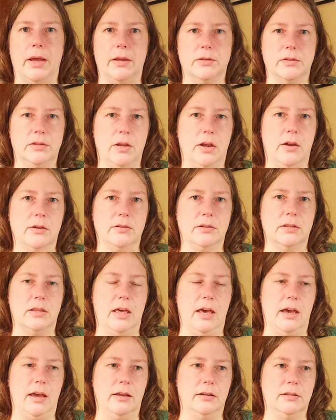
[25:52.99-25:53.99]
songs
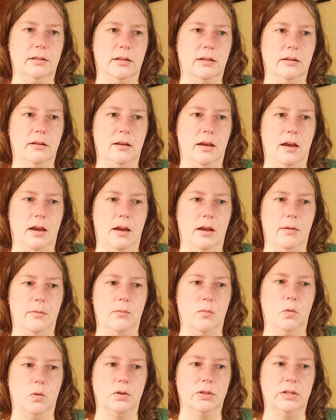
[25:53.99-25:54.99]
that
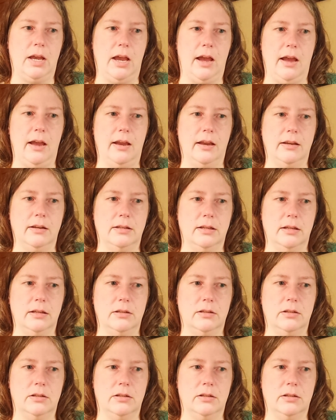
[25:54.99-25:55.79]
were tied